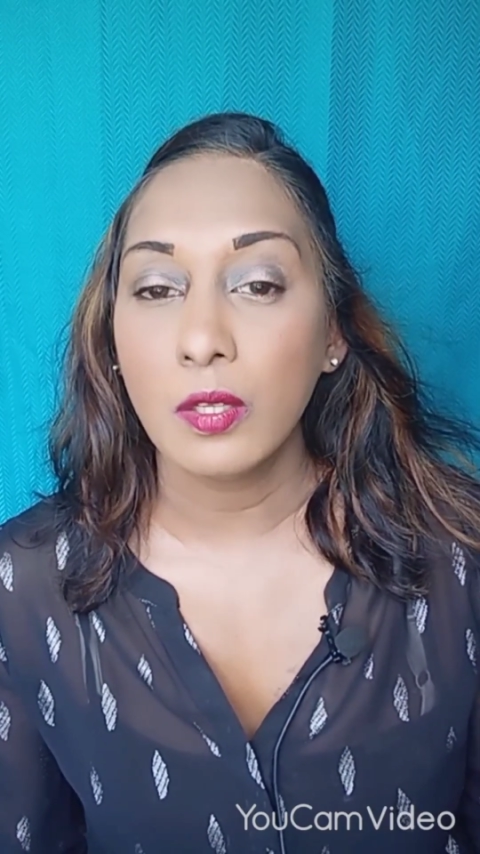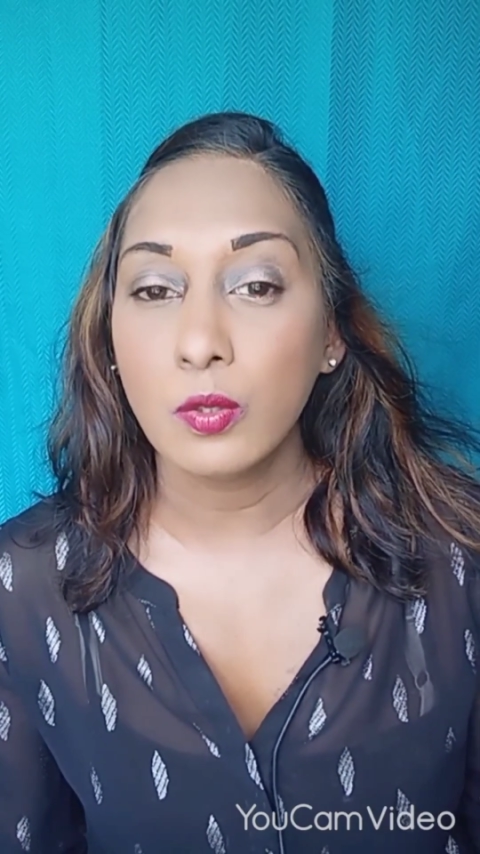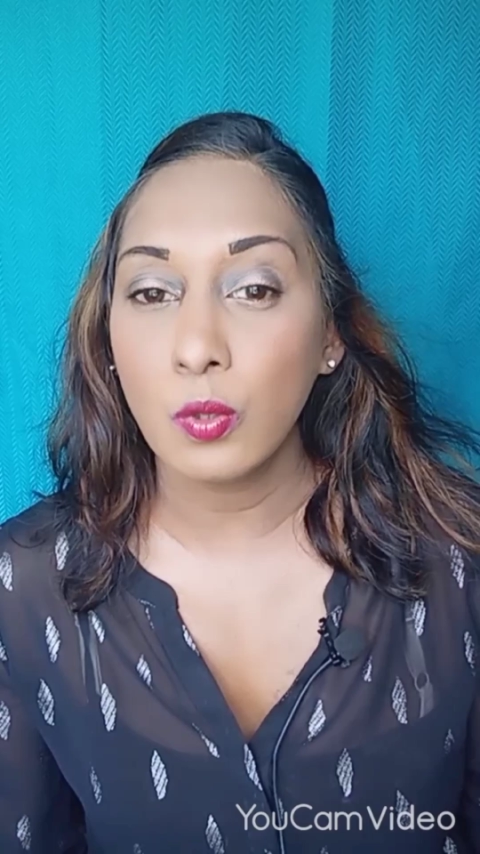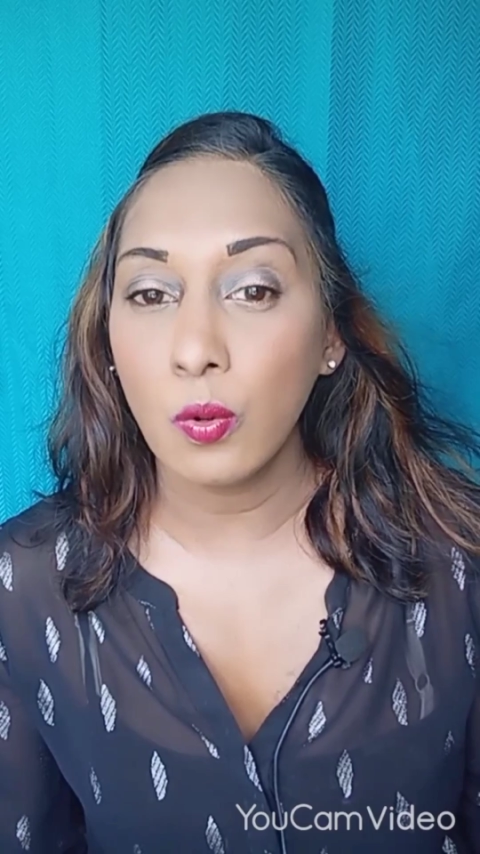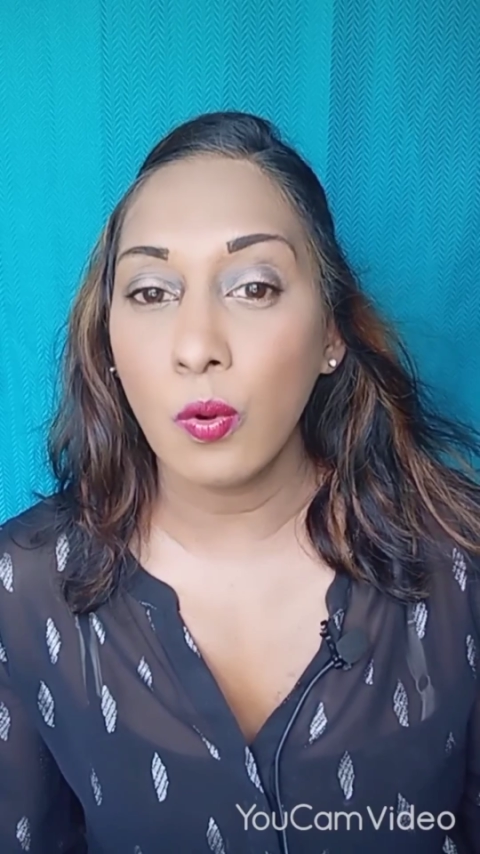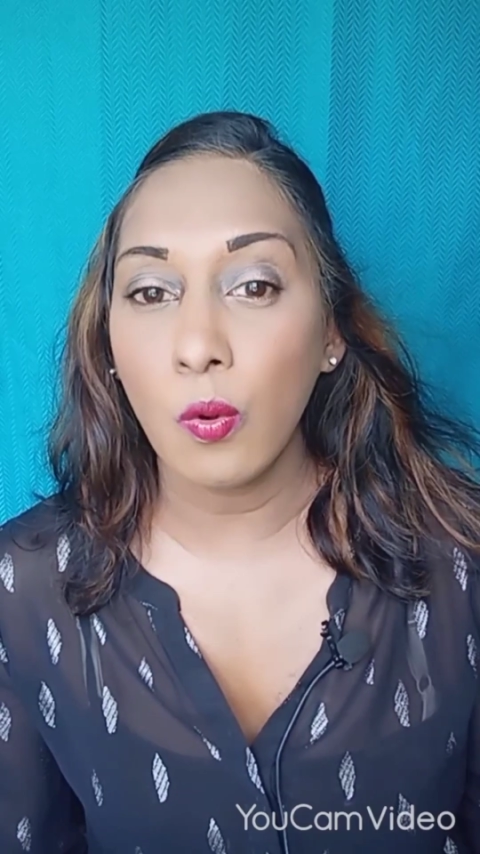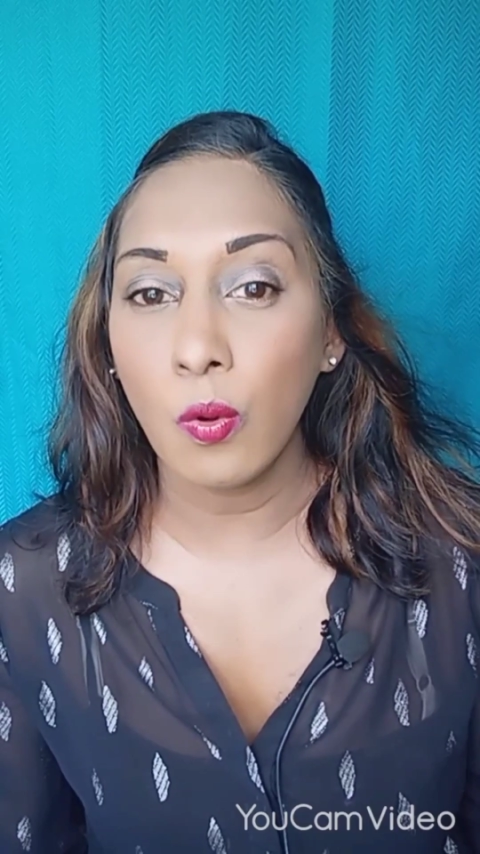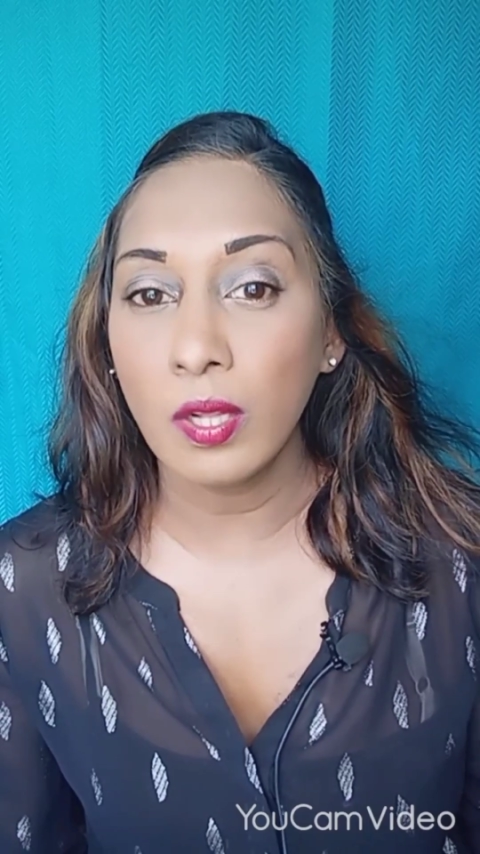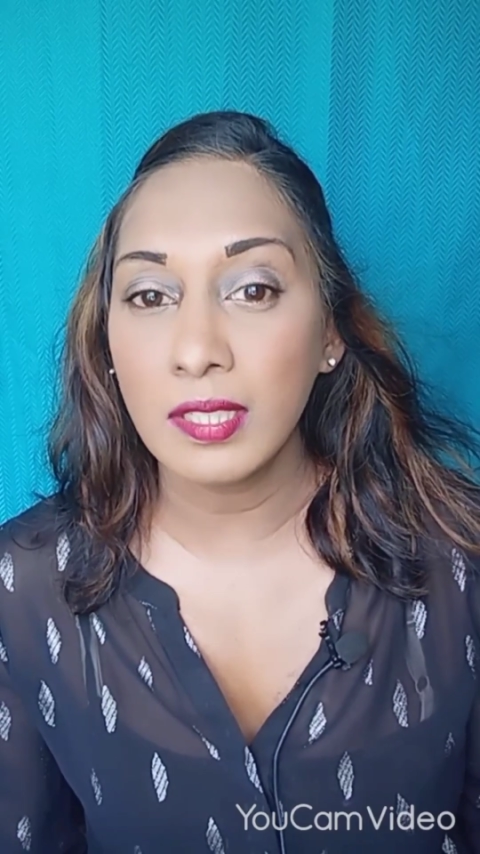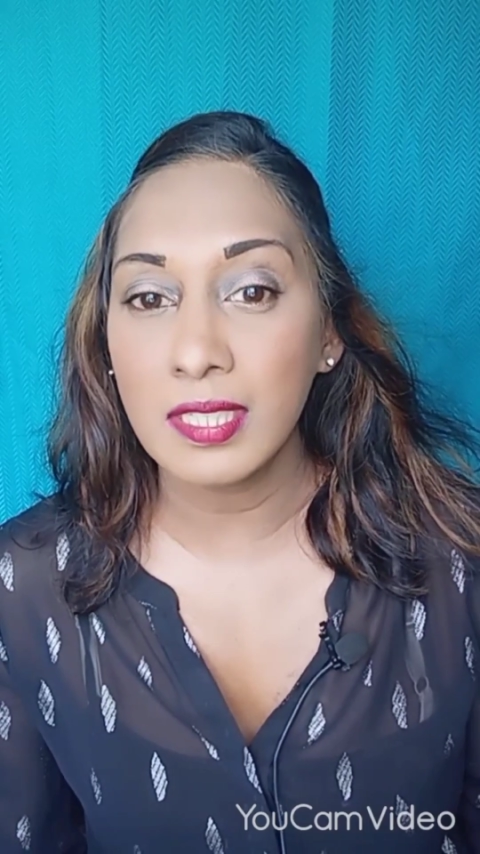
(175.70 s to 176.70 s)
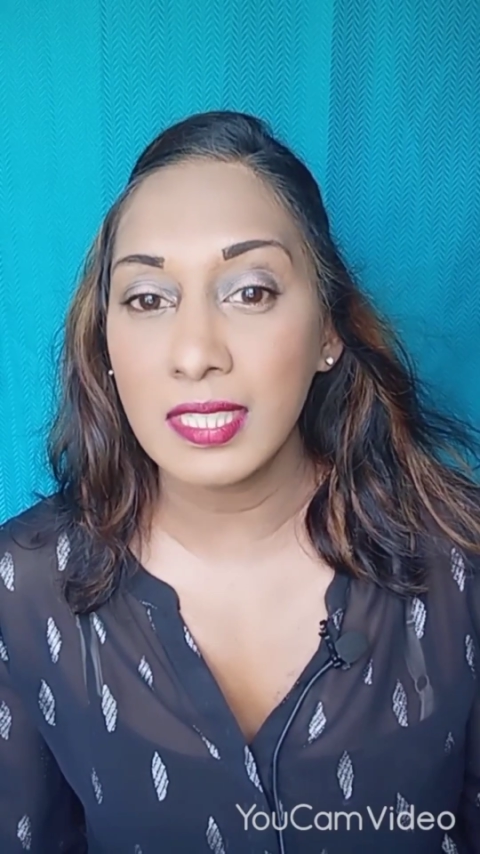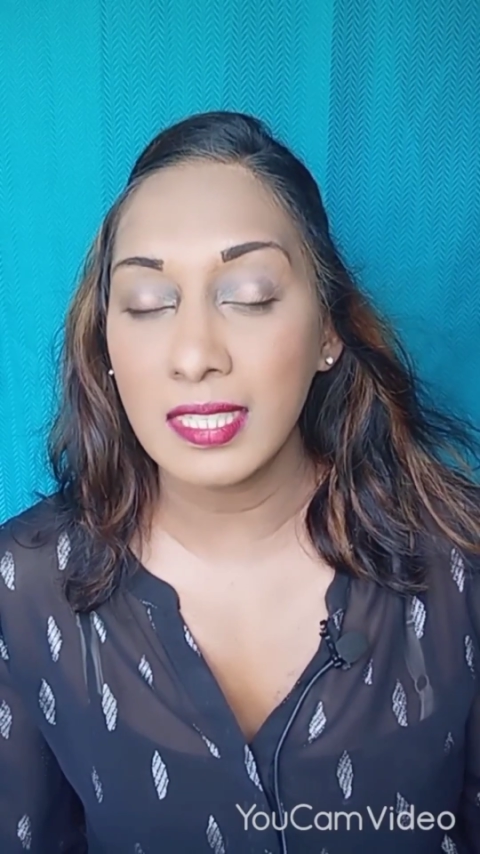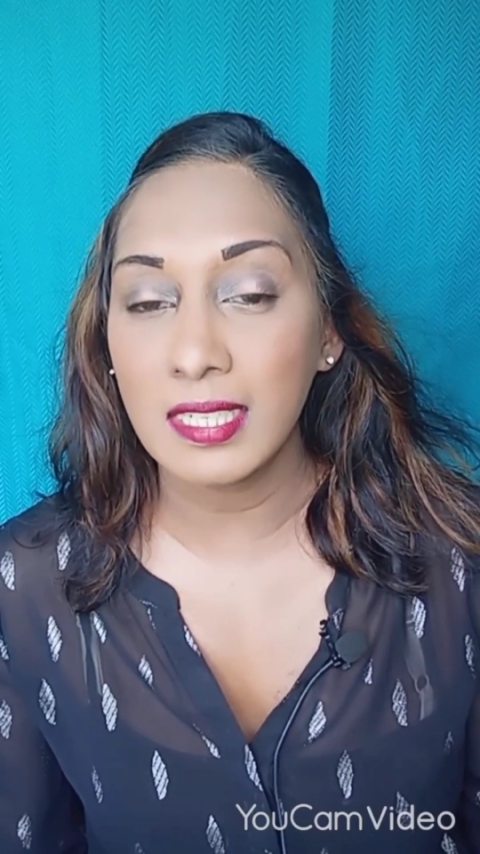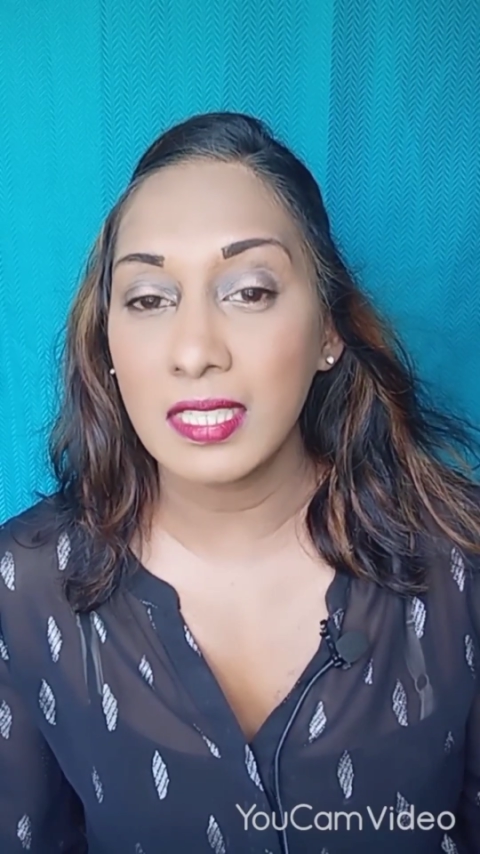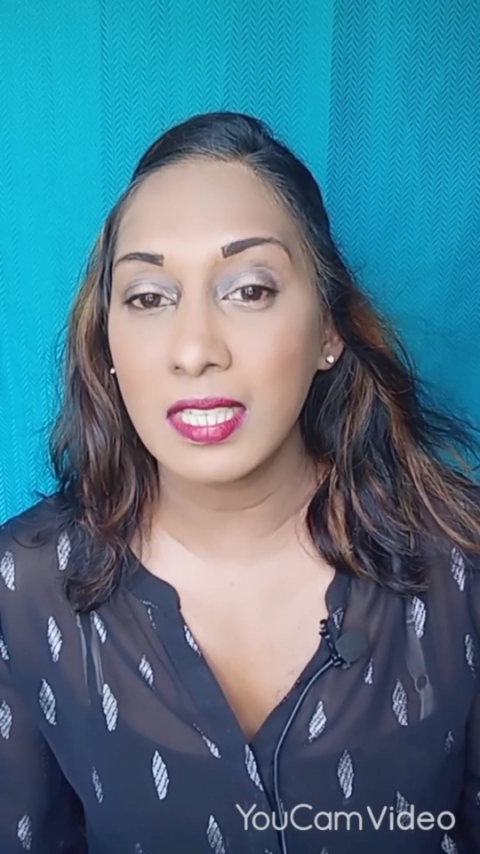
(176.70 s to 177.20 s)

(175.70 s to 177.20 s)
Though all these things